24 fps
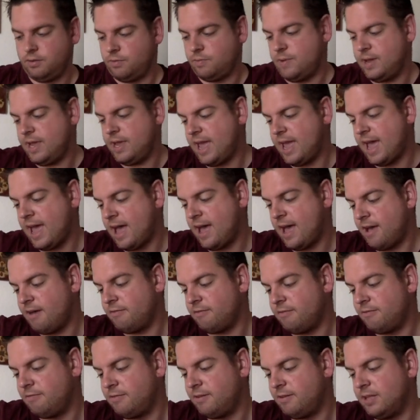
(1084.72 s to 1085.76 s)
we have
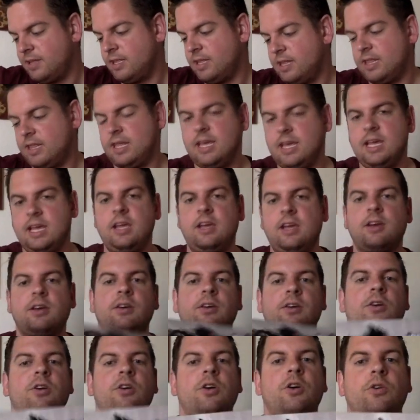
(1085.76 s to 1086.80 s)
the
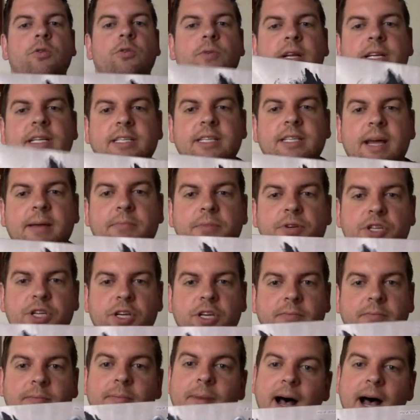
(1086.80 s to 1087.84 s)

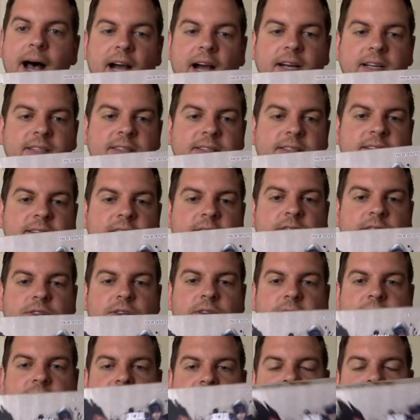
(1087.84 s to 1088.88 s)
Redemption box. So this